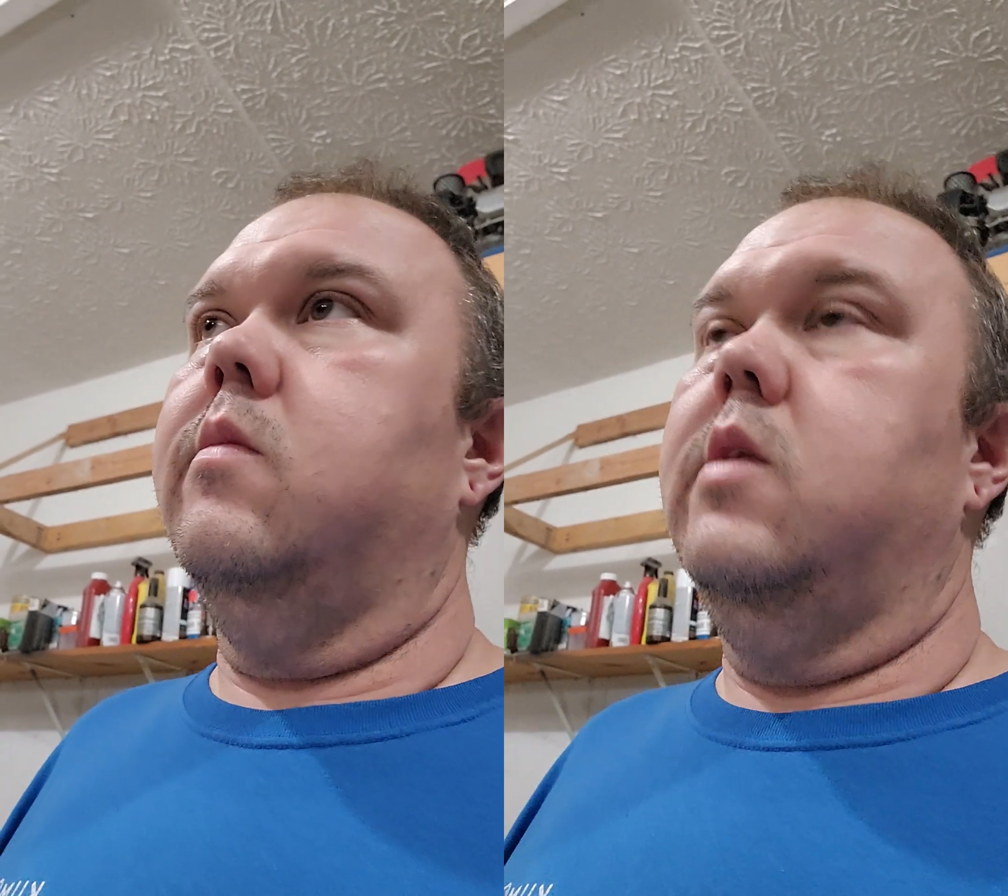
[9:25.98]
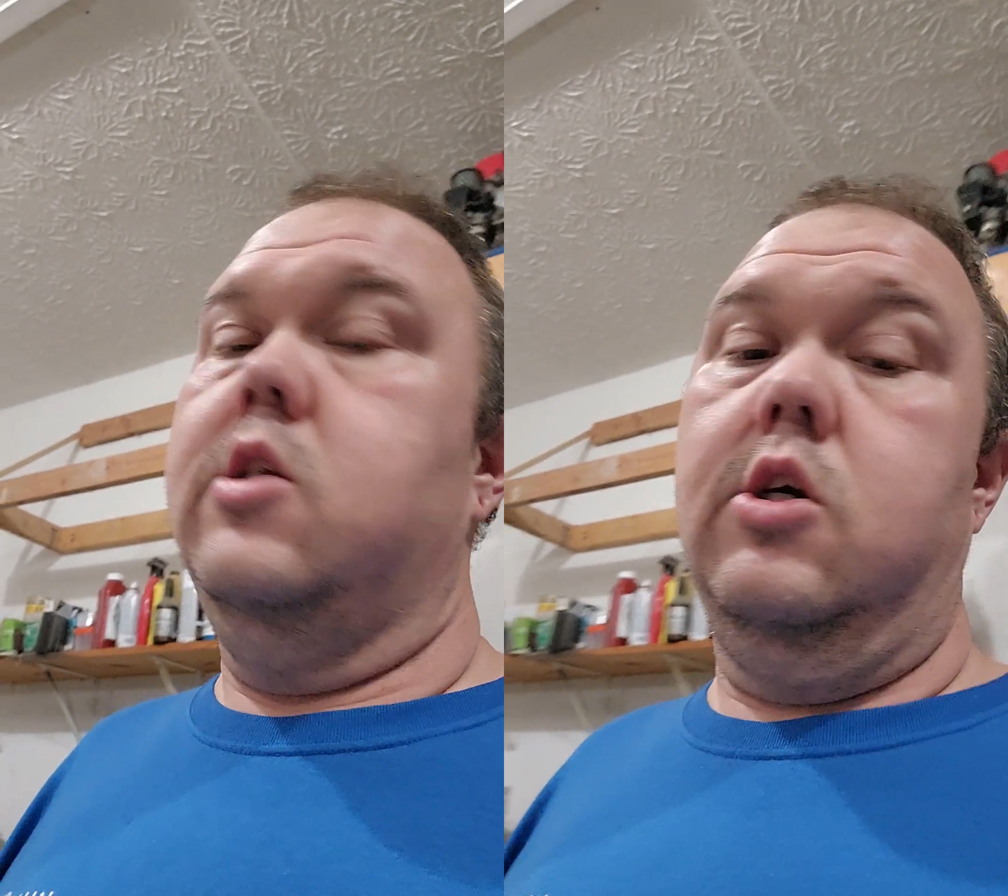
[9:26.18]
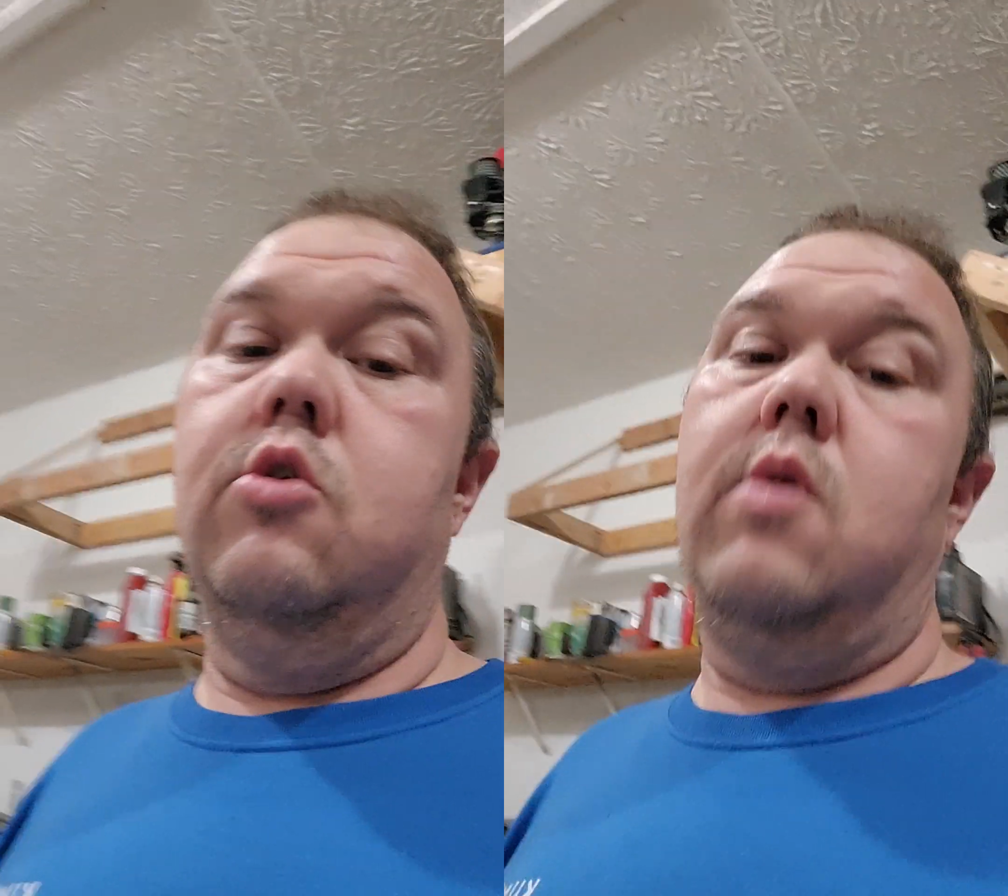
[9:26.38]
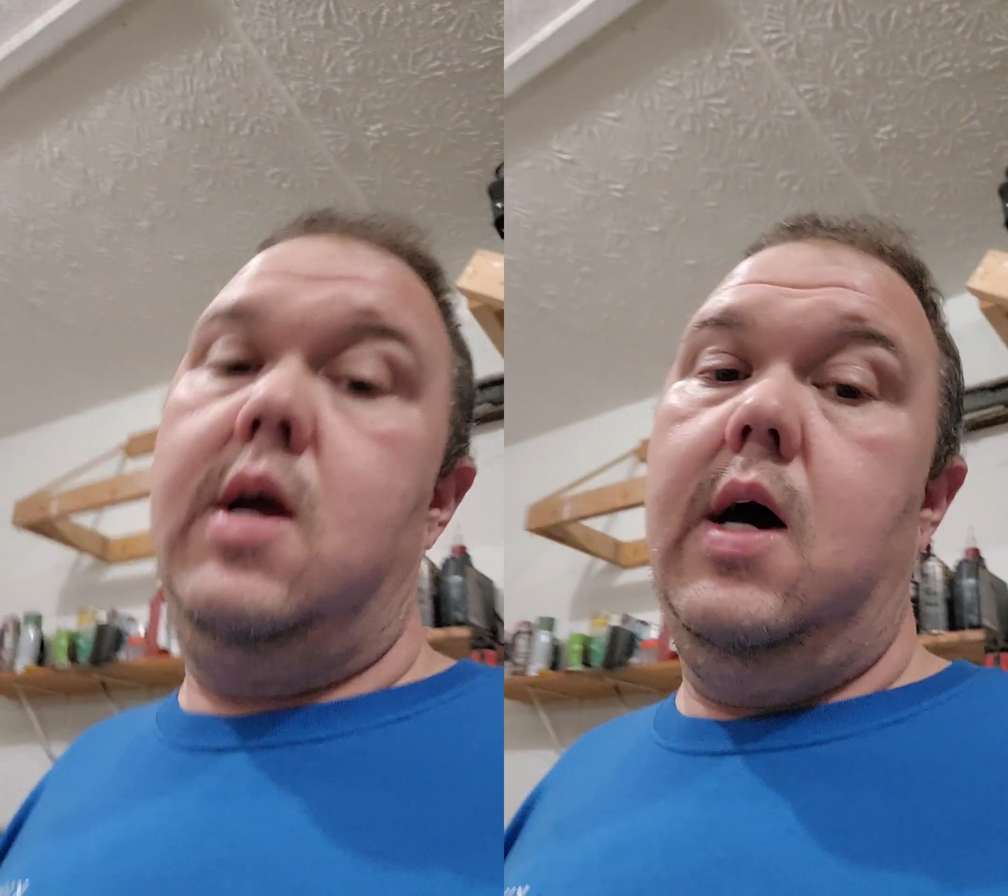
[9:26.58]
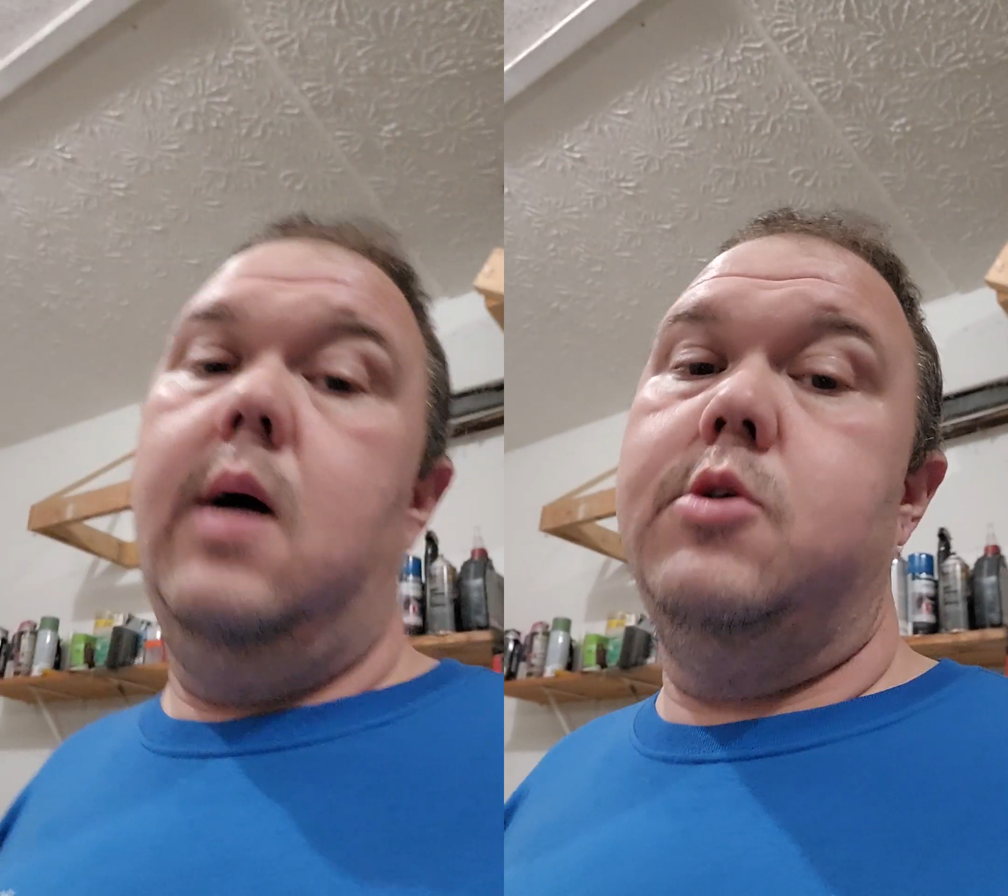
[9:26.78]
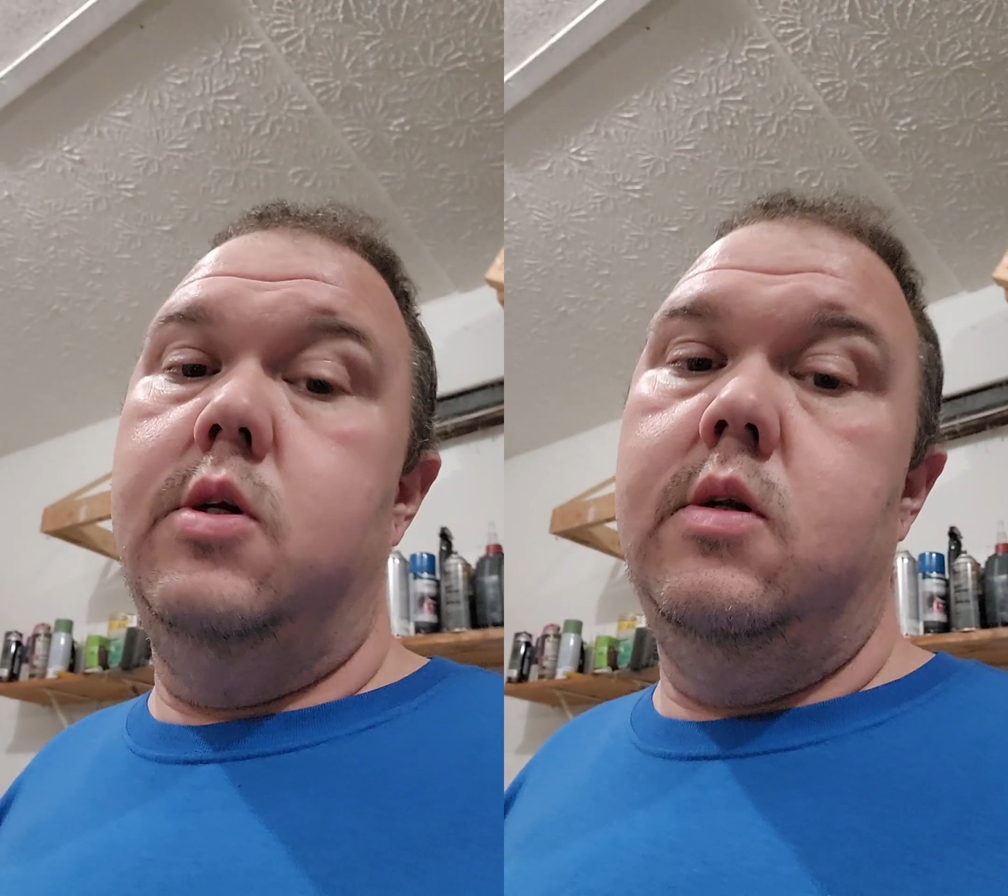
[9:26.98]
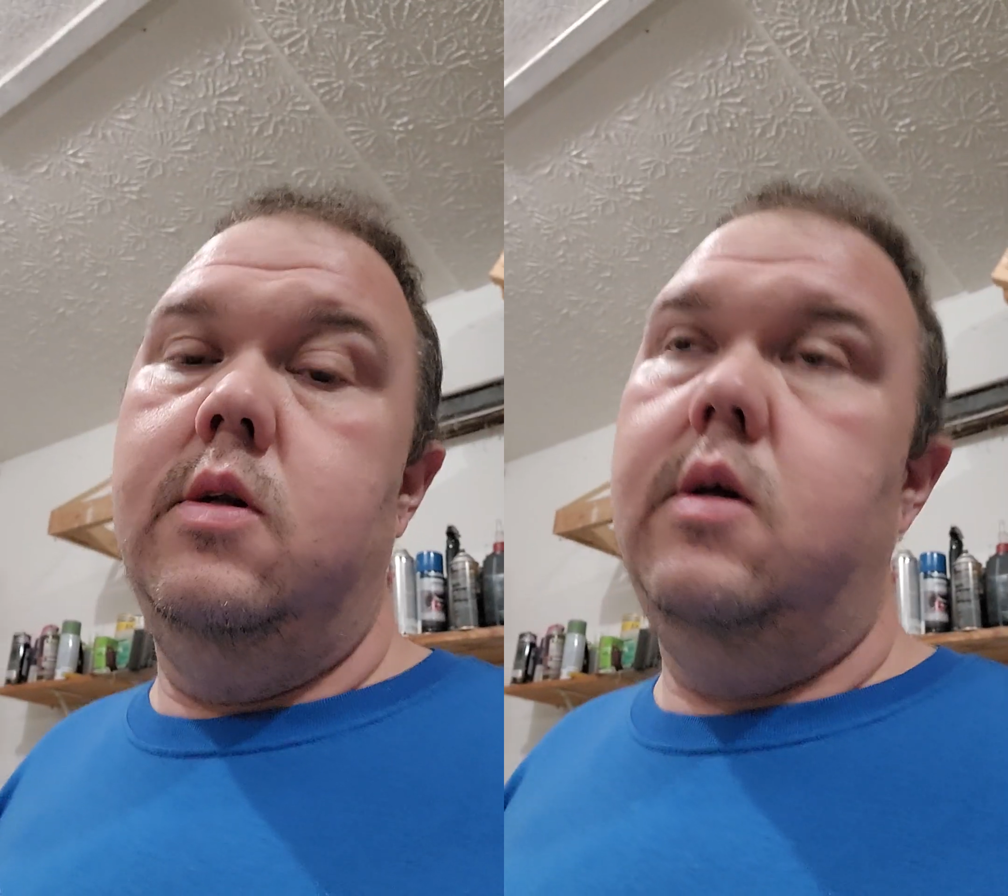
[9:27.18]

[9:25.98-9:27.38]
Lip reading: It's a great option